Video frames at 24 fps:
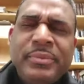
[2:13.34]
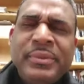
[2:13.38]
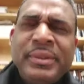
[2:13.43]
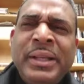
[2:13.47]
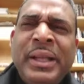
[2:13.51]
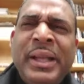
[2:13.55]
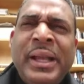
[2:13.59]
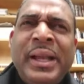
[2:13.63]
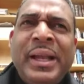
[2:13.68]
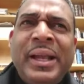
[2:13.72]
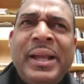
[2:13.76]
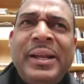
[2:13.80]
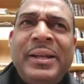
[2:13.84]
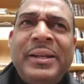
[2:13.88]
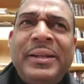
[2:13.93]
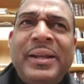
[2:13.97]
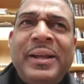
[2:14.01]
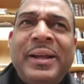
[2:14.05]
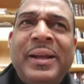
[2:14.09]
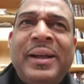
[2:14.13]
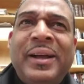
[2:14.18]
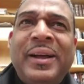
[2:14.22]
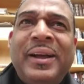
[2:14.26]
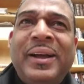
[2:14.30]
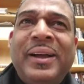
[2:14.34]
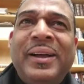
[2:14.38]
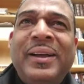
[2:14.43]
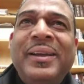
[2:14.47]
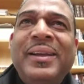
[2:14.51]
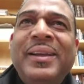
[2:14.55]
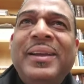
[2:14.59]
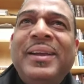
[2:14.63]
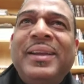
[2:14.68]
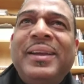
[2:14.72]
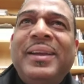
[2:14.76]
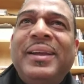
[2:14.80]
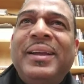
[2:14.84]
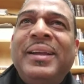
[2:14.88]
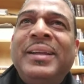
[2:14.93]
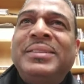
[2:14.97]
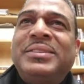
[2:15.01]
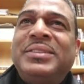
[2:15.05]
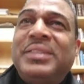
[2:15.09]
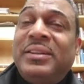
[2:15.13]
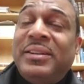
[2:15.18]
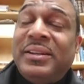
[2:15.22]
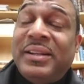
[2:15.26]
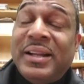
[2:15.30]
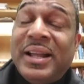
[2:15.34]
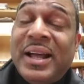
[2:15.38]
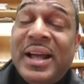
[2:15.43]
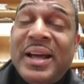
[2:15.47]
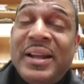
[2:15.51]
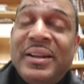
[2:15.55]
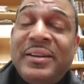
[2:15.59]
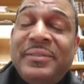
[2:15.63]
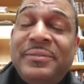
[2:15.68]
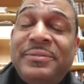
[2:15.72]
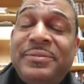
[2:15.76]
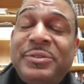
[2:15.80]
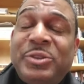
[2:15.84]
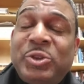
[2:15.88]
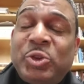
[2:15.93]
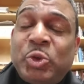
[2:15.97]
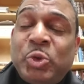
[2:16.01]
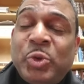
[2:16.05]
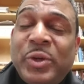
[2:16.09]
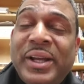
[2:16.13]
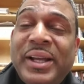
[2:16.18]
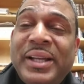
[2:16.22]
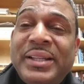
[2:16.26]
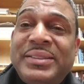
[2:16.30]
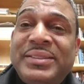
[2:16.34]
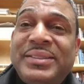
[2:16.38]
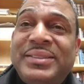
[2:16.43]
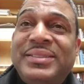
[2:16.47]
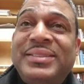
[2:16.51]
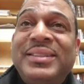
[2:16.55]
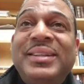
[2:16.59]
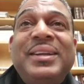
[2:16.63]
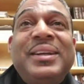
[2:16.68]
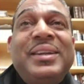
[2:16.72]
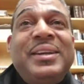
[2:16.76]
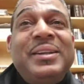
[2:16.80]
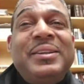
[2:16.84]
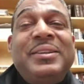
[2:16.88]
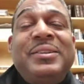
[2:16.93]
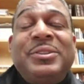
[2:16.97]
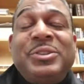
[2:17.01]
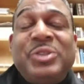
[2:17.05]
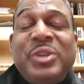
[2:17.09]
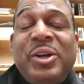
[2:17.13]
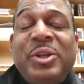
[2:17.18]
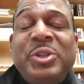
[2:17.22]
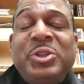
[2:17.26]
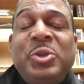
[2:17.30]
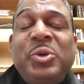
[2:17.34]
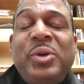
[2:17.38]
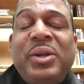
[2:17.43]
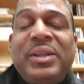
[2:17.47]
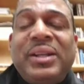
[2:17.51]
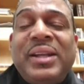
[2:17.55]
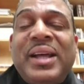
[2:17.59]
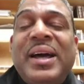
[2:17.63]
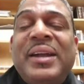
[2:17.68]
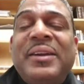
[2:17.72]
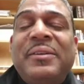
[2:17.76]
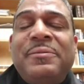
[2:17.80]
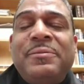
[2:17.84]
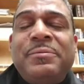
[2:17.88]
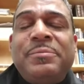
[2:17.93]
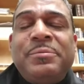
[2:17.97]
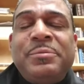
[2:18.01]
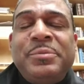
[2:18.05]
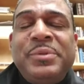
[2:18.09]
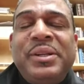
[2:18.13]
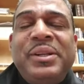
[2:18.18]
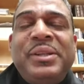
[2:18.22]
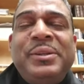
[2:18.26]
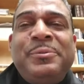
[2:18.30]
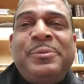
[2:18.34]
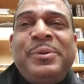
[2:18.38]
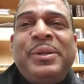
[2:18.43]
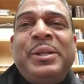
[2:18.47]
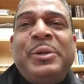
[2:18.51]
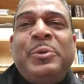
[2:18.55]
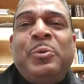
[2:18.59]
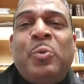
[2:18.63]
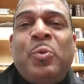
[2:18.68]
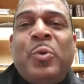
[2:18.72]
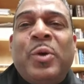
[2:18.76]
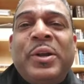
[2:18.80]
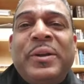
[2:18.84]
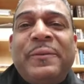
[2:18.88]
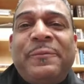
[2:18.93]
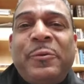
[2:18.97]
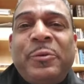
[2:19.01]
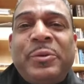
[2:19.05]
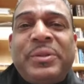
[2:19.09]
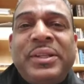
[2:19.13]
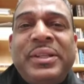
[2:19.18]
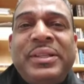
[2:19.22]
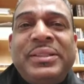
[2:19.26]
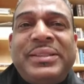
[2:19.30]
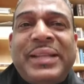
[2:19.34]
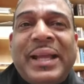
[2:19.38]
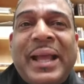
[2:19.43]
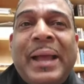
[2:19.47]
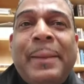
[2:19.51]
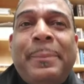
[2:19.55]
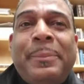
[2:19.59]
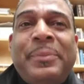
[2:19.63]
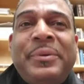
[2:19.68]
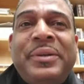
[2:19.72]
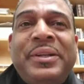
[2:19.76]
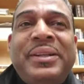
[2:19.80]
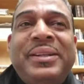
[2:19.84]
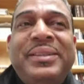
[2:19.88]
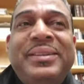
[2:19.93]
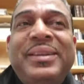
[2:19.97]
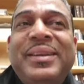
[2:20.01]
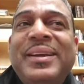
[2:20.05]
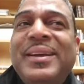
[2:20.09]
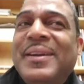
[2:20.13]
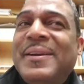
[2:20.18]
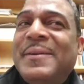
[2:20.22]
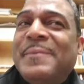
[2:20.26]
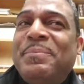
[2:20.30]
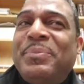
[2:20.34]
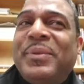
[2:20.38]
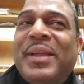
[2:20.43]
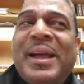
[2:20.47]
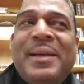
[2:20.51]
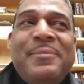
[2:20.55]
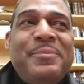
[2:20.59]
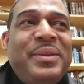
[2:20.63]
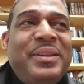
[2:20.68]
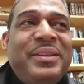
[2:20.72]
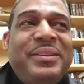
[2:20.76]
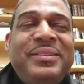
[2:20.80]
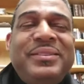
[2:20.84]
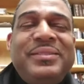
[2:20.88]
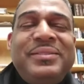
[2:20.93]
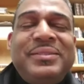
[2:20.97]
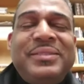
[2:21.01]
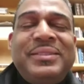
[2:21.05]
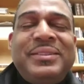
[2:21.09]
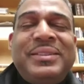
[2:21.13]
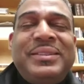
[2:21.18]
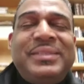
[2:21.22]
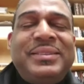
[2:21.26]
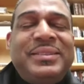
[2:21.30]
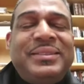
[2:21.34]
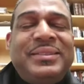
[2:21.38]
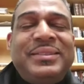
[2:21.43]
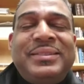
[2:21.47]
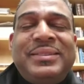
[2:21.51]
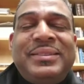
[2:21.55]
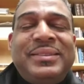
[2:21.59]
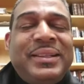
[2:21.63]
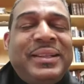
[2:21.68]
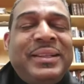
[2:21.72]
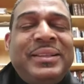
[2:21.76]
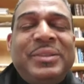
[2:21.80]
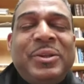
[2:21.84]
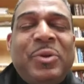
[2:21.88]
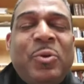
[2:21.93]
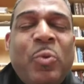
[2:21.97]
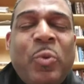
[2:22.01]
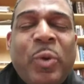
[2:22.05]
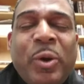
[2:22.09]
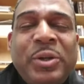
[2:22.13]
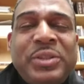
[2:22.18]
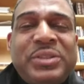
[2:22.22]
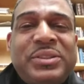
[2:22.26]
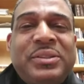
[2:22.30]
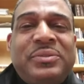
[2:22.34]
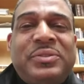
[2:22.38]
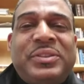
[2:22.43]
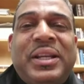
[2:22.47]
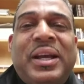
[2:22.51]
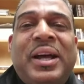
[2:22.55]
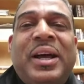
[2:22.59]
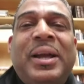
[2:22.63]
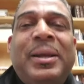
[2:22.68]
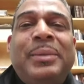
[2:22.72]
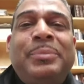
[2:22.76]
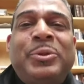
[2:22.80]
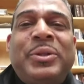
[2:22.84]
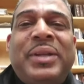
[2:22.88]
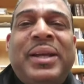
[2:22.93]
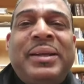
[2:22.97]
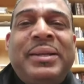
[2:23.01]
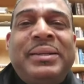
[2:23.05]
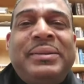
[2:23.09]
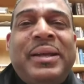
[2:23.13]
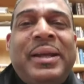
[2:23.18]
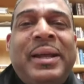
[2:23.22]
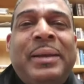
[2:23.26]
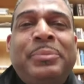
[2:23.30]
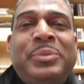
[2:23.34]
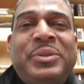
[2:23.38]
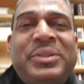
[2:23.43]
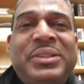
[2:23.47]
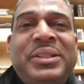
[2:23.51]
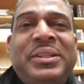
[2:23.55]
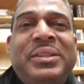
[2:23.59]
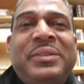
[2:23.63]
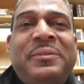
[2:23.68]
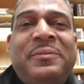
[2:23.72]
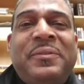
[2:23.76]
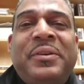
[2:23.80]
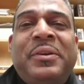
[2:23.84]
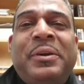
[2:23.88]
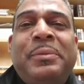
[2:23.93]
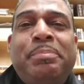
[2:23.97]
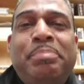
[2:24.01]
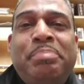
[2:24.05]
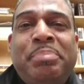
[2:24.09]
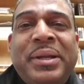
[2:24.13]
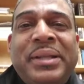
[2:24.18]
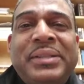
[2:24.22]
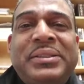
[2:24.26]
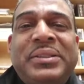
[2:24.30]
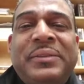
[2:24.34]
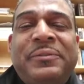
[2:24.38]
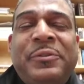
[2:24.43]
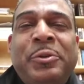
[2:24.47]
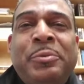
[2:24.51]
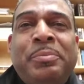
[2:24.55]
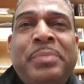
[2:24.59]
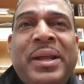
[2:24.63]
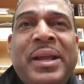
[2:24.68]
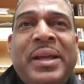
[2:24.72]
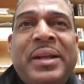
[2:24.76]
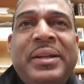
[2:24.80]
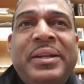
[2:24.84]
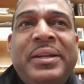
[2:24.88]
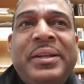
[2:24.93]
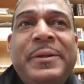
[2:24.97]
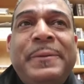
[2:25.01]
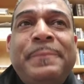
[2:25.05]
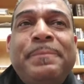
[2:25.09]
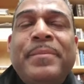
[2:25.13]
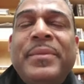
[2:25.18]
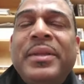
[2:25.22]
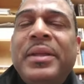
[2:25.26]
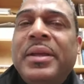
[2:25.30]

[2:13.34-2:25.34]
And uh, it's a lot of stress. There's also a lot of really, really wonderful things happening. I mean, in the worst of times, I, I'm seeing the very best of humanity.